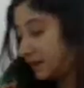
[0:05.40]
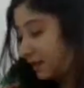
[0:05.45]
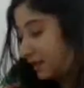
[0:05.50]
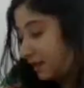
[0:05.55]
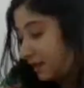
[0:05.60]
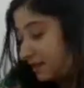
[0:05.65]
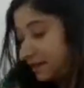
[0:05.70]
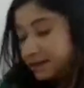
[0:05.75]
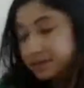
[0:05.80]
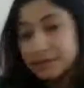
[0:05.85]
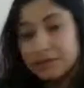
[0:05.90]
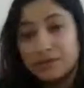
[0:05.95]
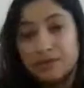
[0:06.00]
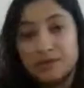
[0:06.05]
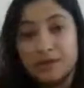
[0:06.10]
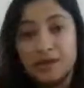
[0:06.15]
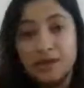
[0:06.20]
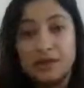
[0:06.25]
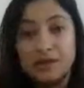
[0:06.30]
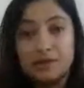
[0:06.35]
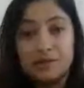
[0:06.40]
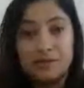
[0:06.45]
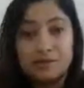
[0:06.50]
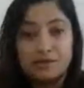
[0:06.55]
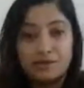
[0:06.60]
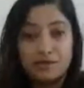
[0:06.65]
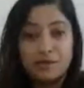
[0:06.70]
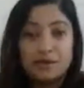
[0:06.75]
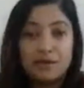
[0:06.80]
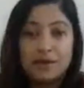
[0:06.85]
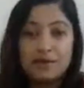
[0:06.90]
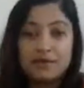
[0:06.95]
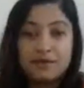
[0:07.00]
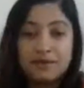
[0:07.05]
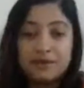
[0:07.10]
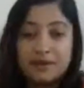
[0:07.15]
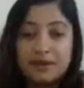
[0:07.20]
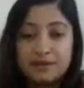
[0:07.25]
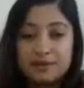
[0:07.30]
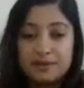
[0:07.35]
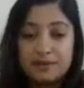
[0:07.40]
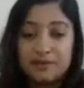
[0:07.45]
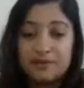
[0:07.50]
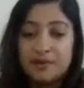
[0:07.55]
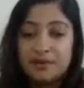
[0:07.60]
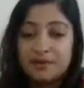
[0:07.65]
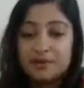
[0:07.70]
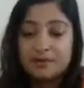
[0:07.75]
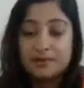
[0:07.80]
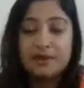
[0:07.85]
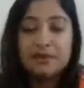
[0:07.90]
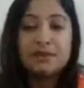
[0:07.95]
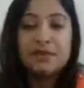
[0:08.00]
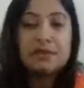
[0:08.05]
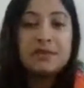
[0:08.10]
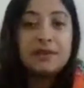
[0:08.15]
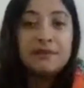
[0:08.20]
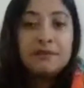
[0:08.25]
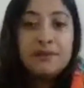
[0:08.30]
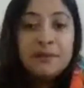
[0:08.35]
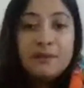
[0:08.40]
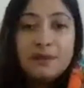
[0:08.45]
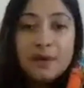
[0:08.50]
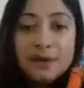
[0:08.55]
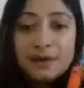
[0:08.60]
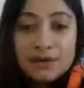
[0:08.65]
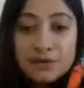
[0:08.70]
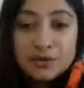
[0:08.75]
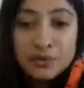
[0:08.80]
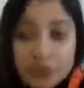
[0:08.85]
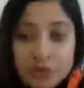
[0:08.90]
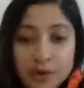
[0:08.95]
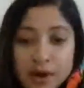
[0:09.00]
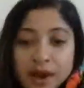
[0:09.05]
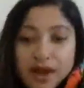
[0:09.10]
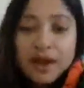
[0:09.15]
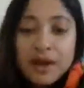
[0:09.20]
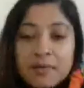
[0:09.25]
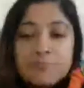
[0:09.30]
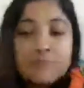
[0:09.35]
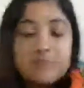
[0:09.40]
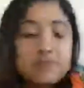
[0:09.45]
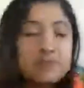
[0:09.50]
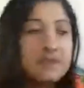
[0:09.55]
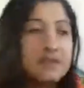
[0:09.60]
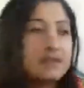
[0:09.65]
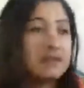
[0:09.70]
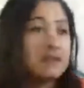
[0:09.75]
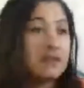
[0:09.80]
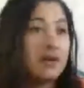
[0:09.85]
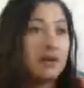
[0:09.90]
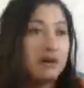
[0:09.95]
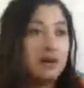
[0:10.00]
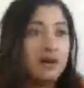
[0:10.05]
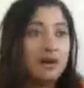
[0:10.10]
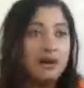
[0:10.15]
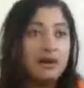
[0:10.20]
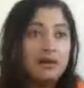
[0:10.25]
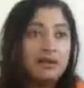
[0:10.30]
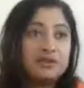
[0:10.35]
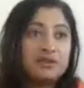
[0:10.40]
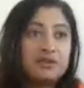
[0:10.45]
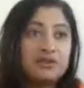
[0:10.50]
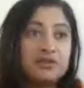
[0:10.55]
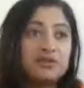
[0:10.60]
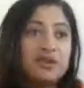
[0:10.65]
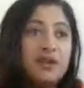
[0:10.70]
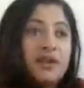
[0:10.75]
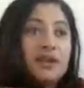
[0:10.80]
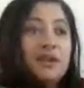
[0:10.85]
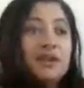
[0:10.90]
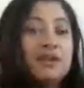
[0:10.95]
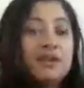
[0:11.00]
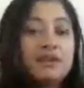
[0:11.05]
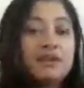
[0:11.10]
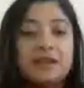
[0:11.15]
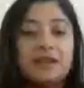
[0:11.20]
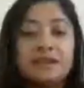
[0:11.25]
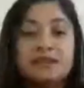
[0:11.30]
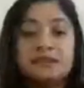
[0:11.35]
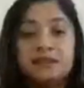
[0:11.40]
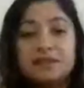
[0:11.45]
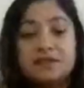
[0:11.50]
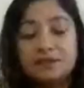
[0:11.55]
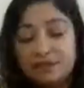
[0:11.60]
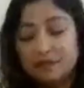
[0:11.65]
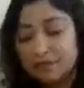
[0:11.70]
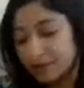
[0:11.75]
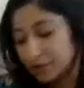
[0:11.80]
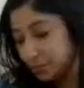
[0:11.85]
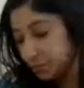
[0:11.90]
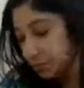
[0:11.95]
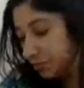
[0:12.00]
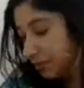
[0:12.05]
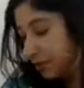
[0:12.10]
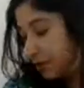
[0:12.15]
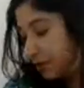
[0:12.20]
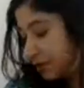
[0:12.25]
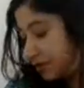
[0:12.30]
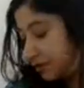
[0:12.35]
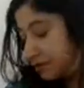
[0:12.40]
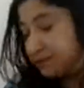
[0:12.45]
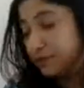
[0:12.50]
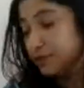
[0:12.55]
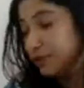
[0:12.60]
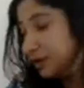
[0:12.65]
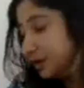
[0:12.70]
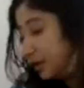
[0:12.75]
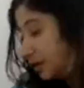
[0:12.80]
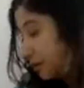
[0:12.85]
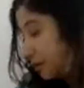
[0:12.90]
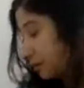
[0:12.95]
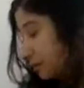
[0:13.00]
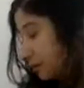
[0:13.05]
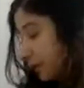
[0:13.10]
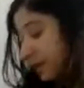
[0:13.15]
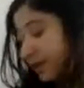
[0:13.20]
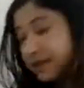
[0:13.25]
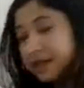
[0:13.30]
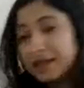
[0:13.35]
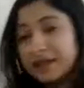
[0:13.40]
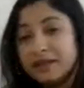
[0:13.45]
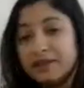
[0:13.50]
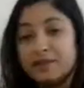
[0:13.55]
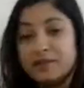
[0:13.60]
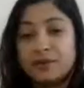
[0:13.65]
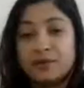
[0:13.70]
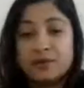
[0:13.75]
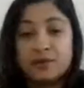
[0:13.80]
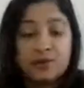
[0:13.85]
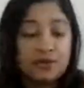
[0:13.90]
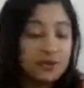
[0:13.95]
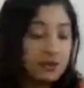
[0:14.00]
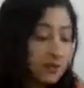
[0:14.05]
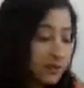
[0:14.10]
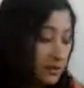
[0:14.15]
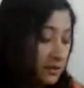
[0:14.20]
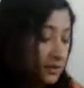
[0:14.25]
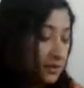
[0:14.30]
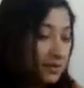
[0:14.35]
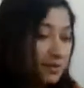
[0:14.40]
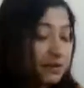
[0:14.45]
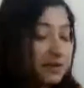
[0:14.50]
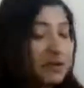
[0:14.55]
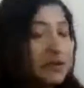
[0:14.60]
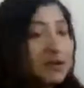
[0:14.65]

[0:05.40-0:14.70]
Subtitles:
And today also I would like to request everyone to sit straight and sit on their block. If you need a blanket or cushion,